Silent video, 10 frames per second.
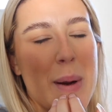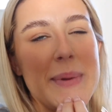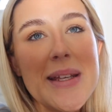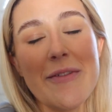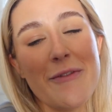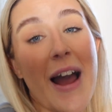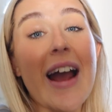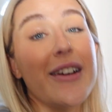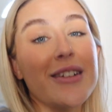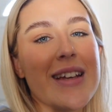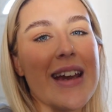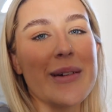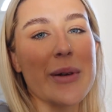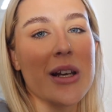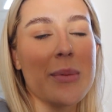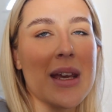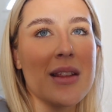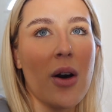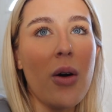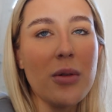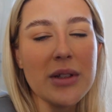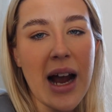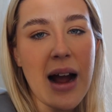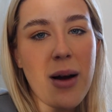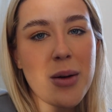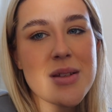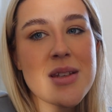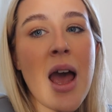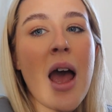probably the final day that we're going to be in the old house.